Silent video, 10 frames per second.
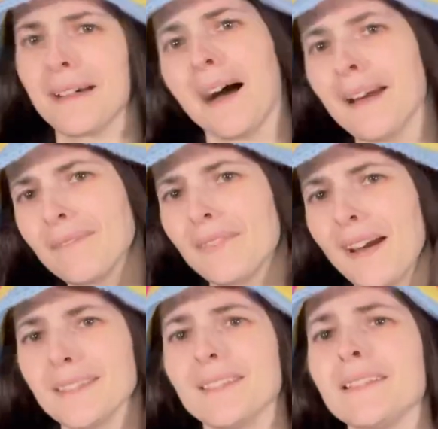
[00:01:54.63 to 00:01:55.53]
I
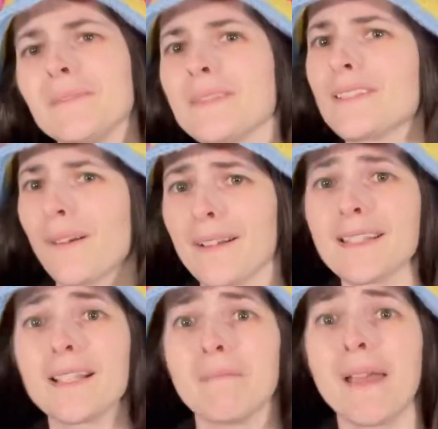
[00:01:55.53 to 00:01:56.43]
finally started
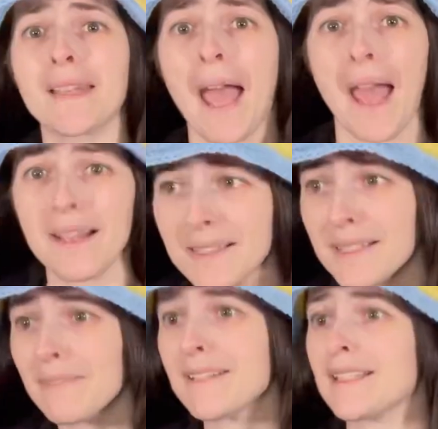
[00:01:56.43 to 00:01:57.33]
to make hats.
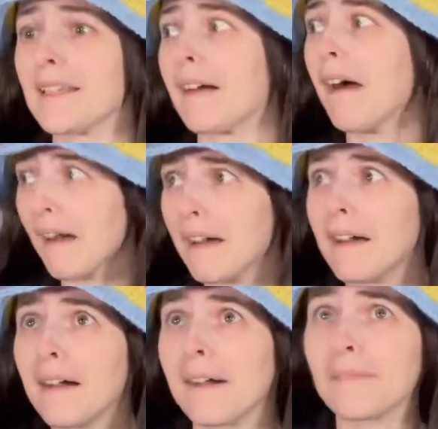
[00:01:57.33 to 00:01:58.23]
I was like, oh,
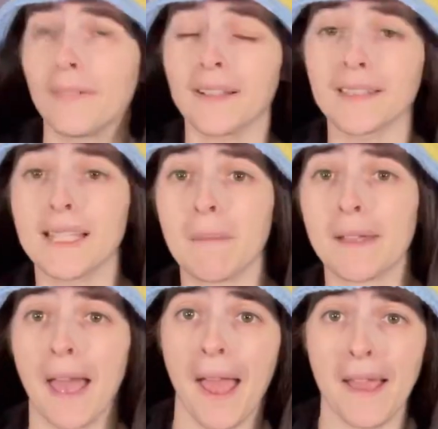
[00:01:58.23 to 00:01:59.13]
I'm finally in my
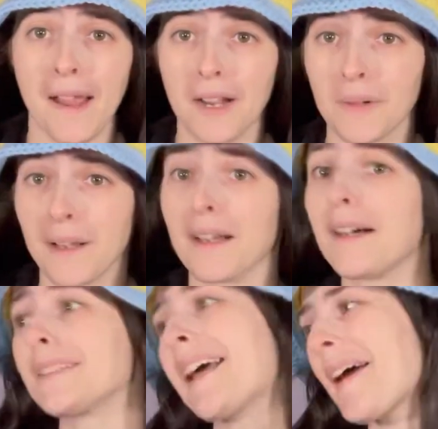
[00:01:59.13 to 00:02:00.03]
hat era.
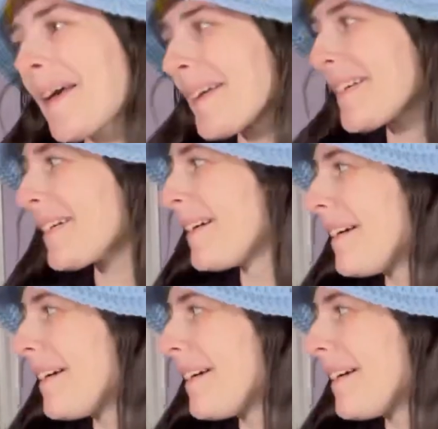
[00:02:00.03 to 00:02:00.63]
Yay.